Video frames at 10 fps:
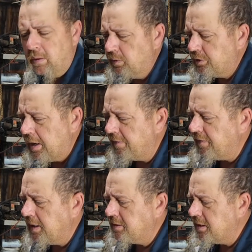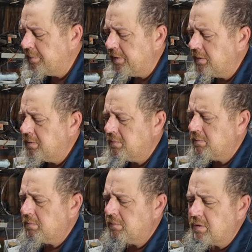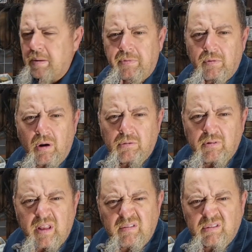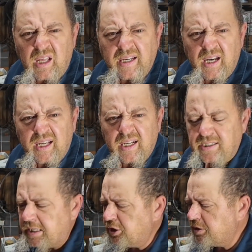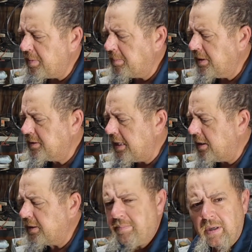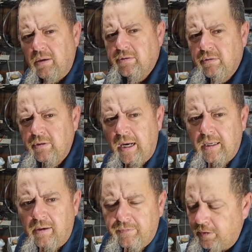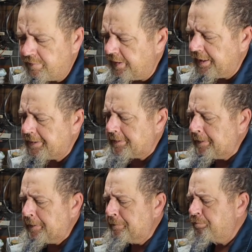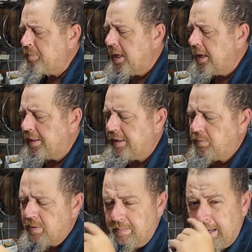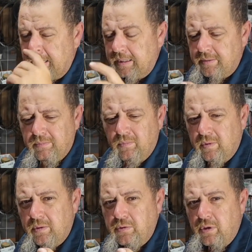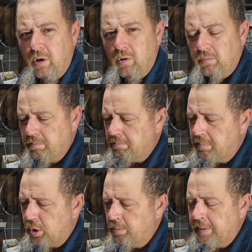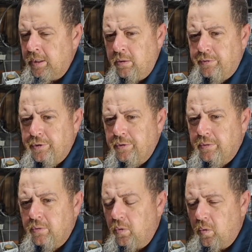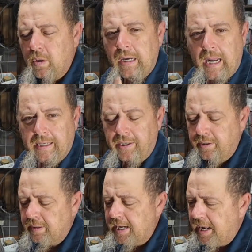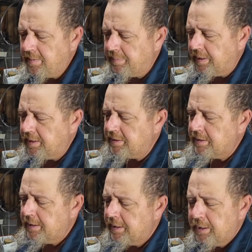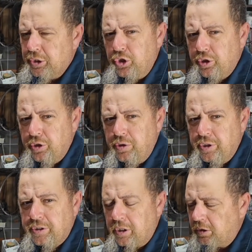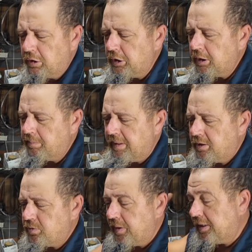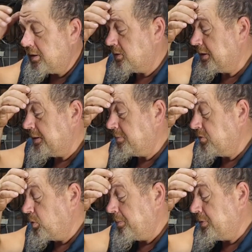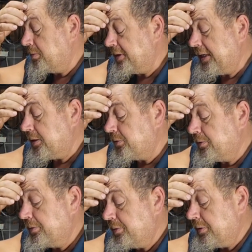always try to find something wrong with everything. I guess that's just my mentality, but also try to offer a fix. I think with about one of those long burr mills or a 90-degree handpiece, you could do just a little bit of tweaking on them before you put them together